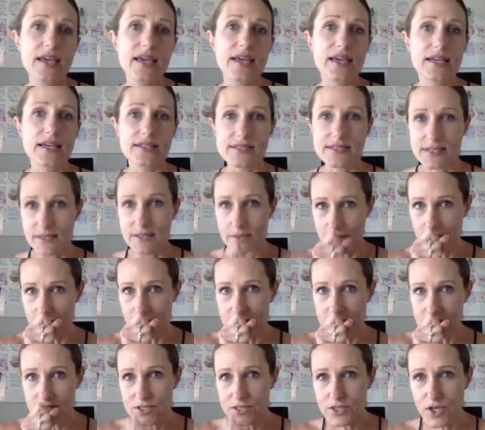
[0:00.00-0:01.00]
It's
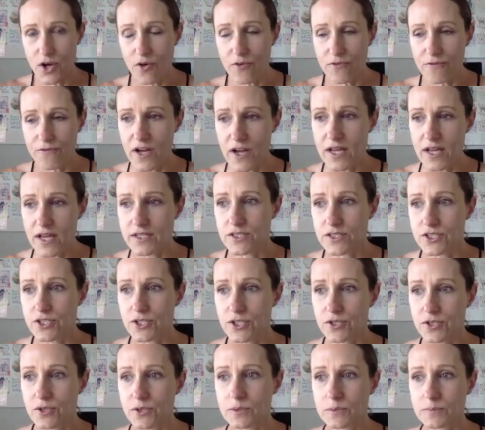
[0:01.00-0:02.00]
so fun
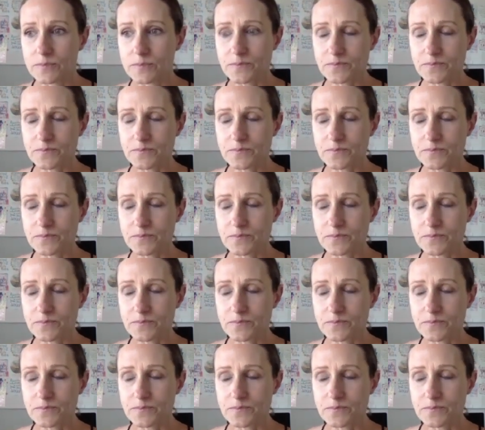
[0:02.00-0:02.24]
to